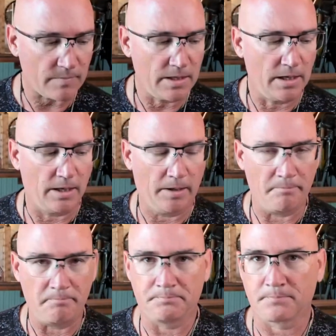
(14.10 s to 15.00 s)
Um,
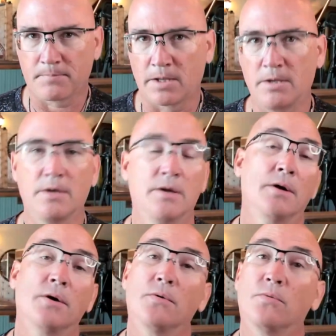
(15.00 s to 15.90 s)

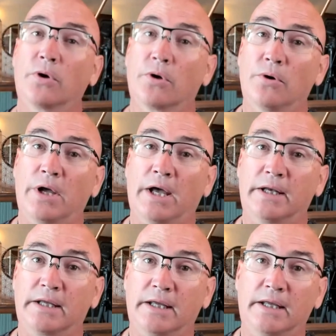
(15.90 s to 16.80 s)
we'll go ahead
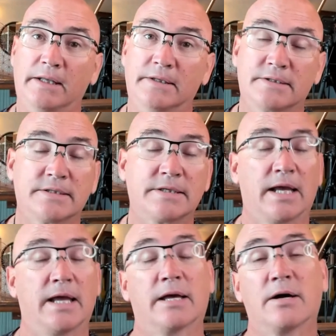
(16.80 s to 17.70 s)
and
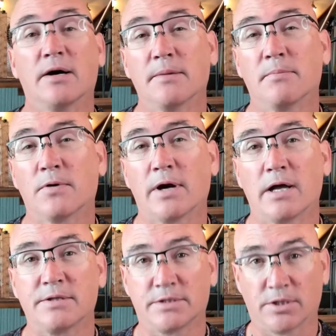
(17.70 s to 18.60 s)
take our
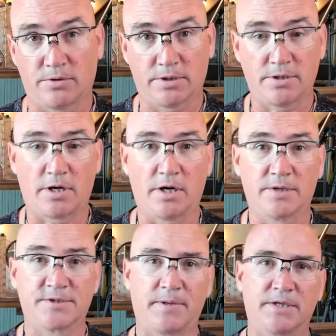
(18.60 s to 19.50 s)
breath to go into the heart
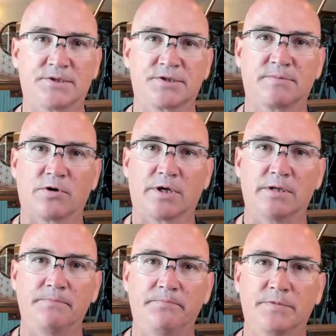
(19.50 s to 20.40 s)
space this
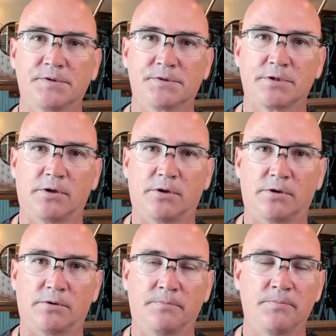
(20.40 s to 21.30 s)
morning.
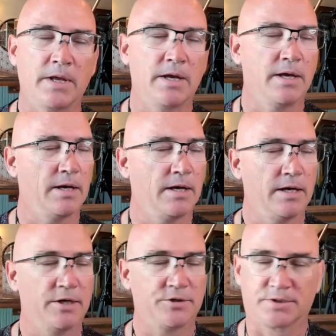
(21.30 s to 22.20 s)
So
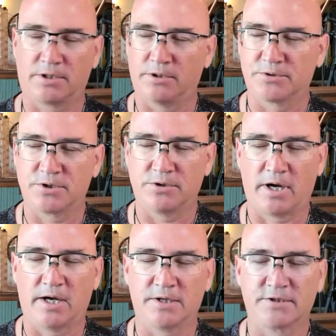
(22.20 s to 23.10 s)
just closing your
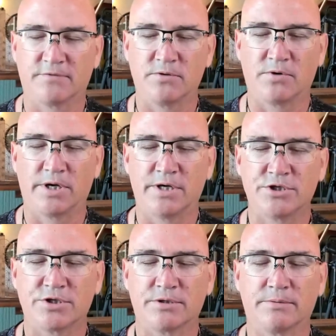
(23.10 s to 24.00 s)
eyes if you
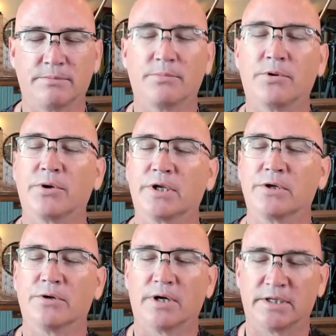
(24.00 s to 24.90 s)
wish, putting
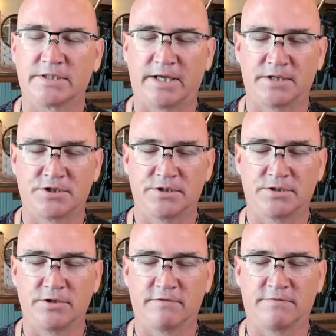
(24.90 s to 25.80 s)
your attention
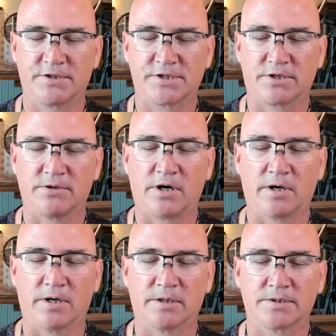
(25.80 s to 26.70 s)
to your physical
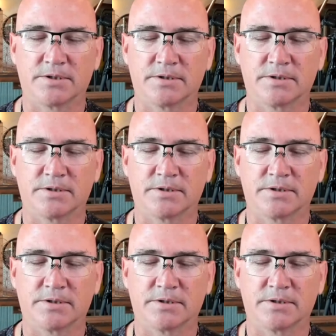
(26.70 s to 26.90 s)
heart,